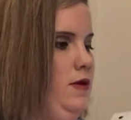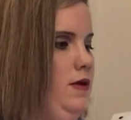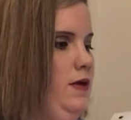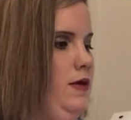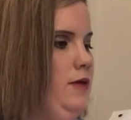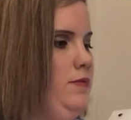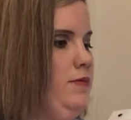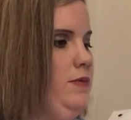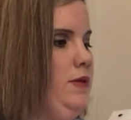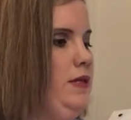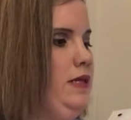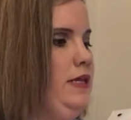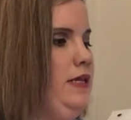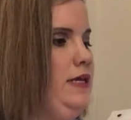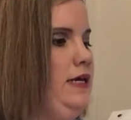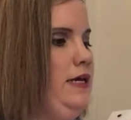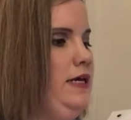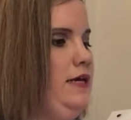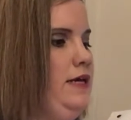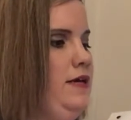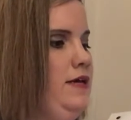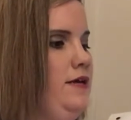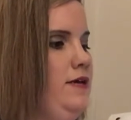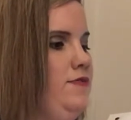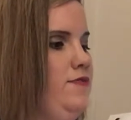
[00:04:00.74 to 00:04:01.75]
I'm going to
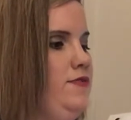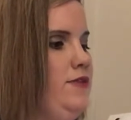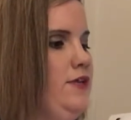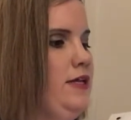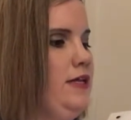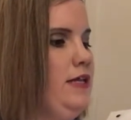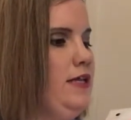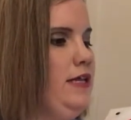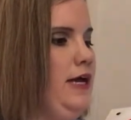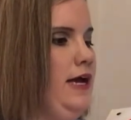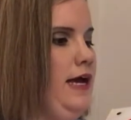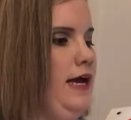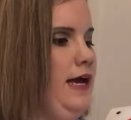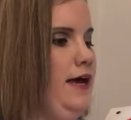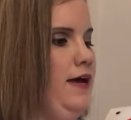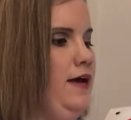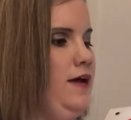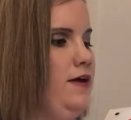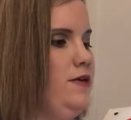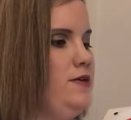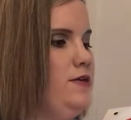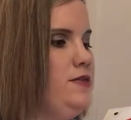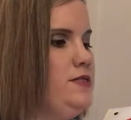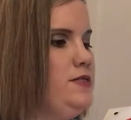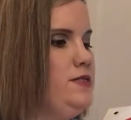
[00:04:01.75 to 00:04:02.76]
leave the
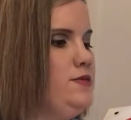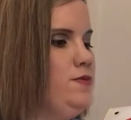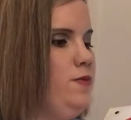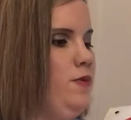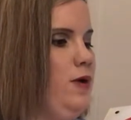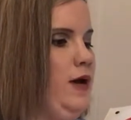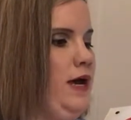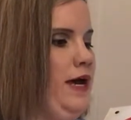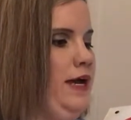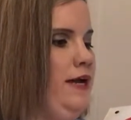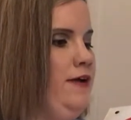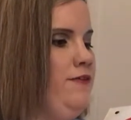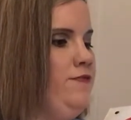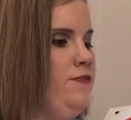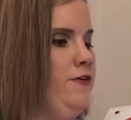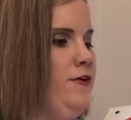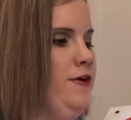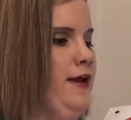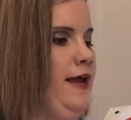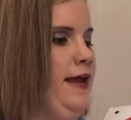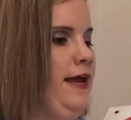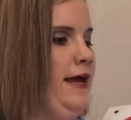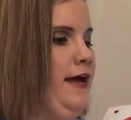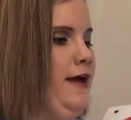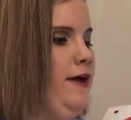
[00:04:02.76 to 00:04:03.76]
clouds white for
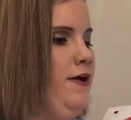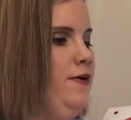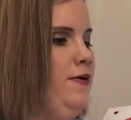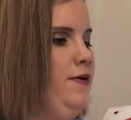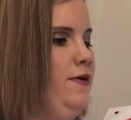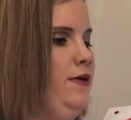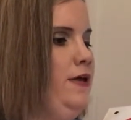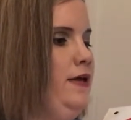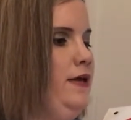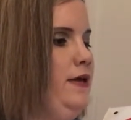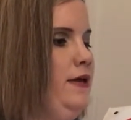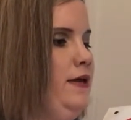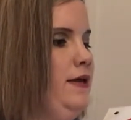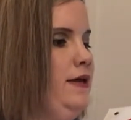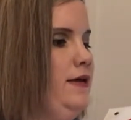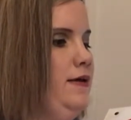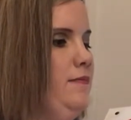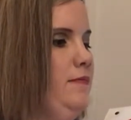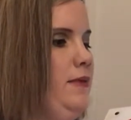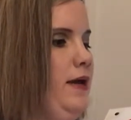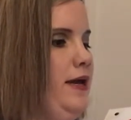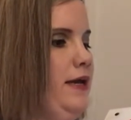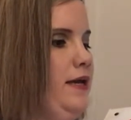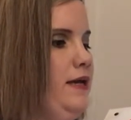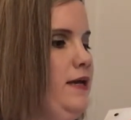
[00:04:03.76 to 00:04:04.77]
now.
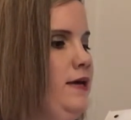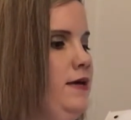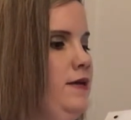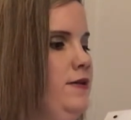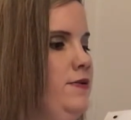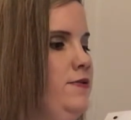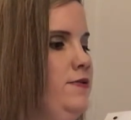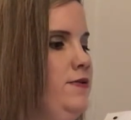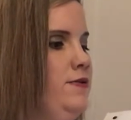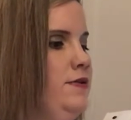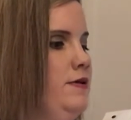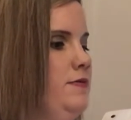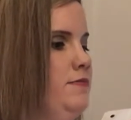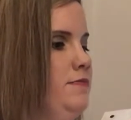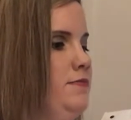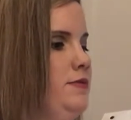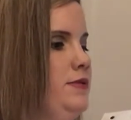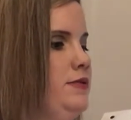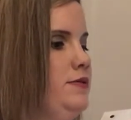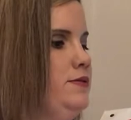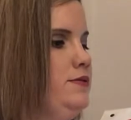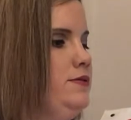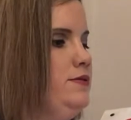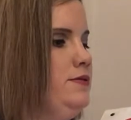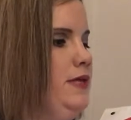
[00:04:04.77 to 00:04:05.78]
Might color them
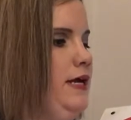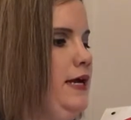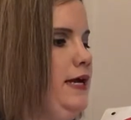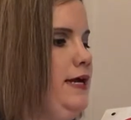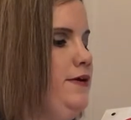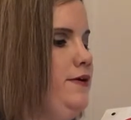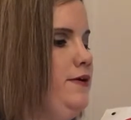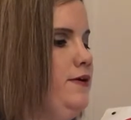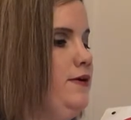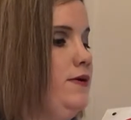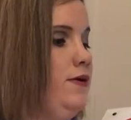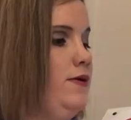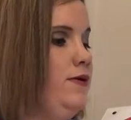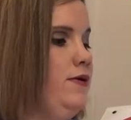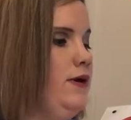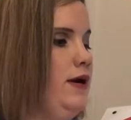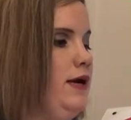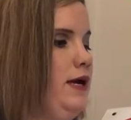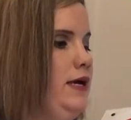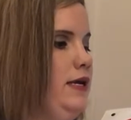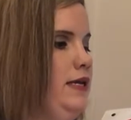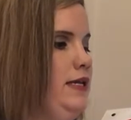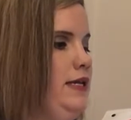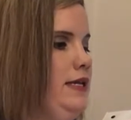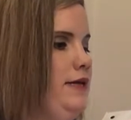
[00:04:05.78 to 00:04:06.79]
blue later, or
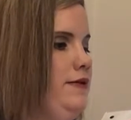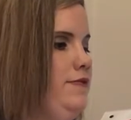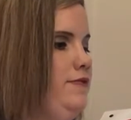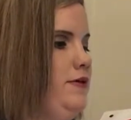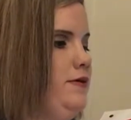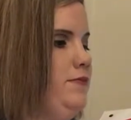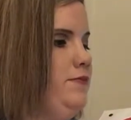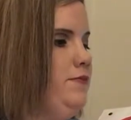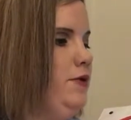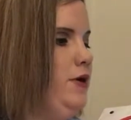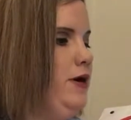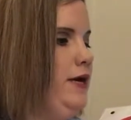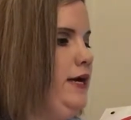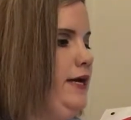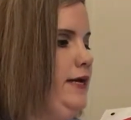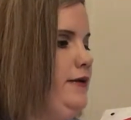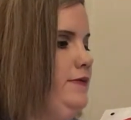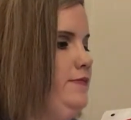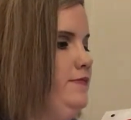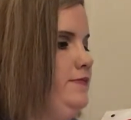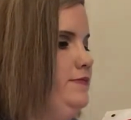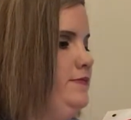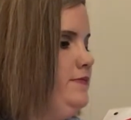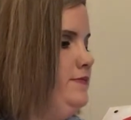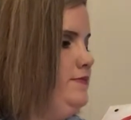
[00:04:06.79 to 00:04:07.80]
I could leave them white.
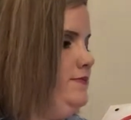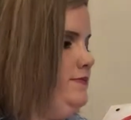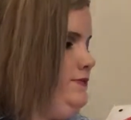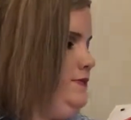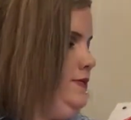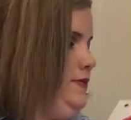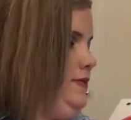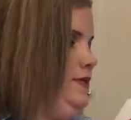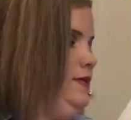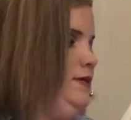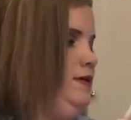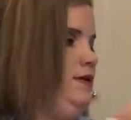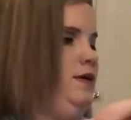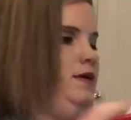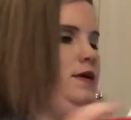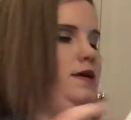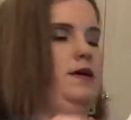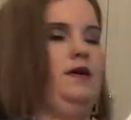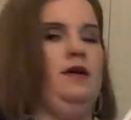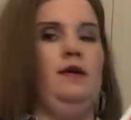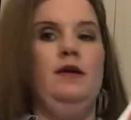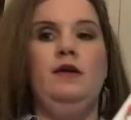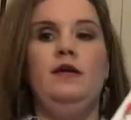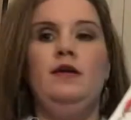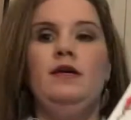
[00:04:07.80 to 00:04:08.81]

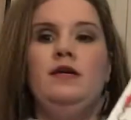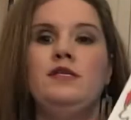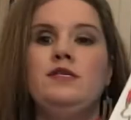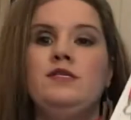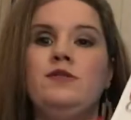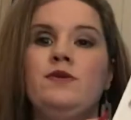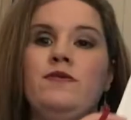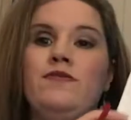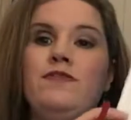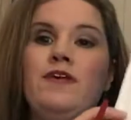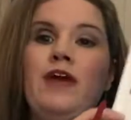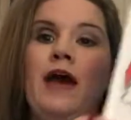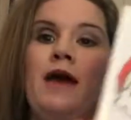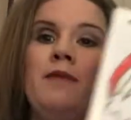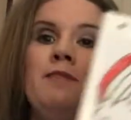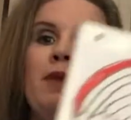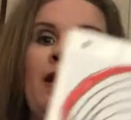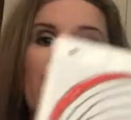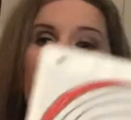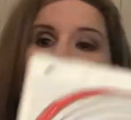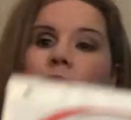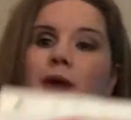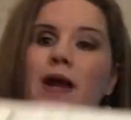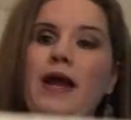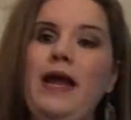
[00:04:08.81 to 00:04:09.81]
So I've got
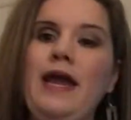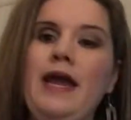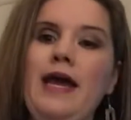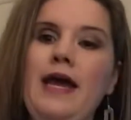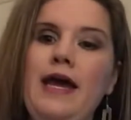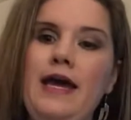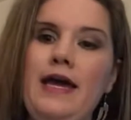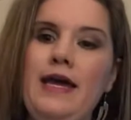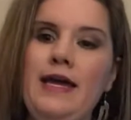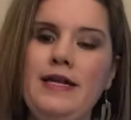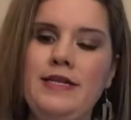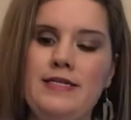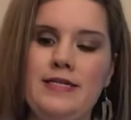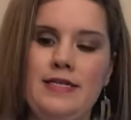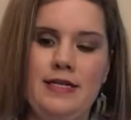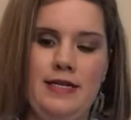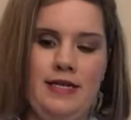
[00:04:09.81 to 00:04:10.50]
my red.